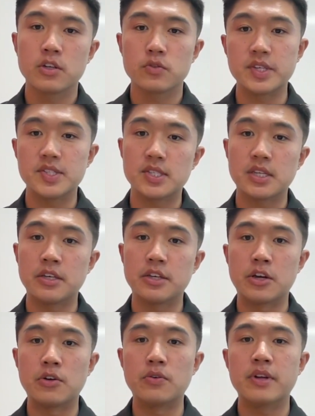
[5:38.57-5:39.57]
We
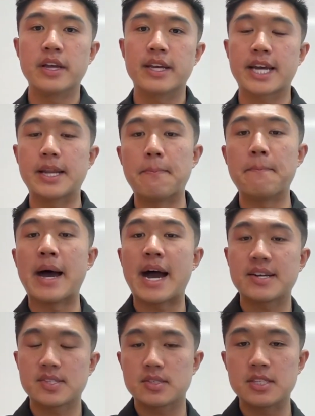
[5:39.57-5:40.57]
see, kind of
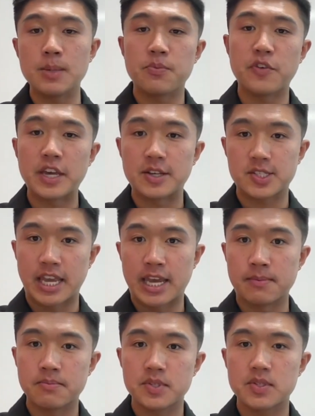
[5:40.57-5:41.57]
mass deepfake
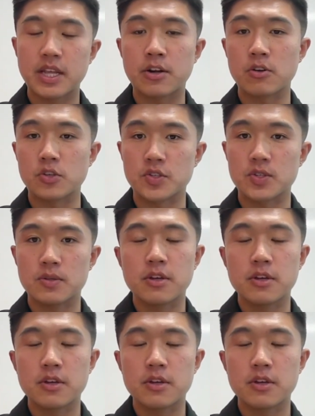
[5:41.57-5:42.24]
scams that are just,